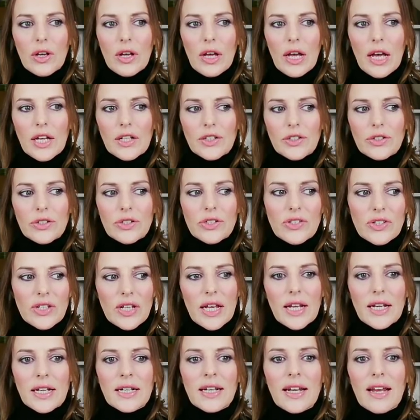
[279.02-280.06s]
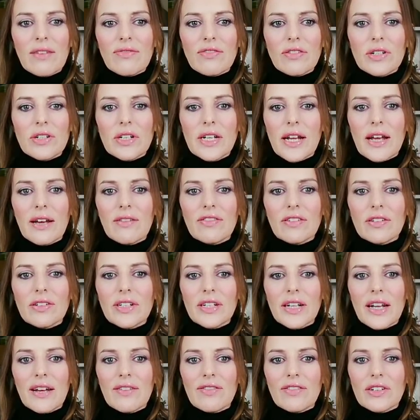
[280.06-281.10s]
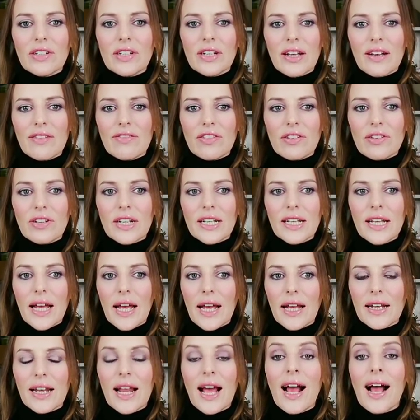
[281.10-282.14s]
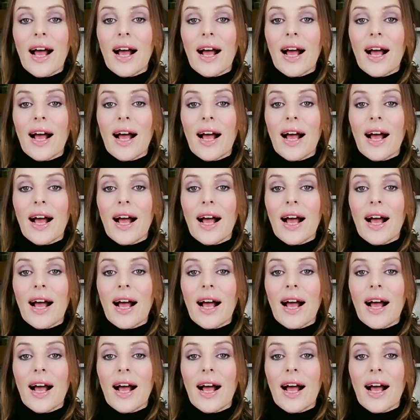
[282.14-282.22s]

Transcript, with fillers: And you're saying, never, never, never, never again.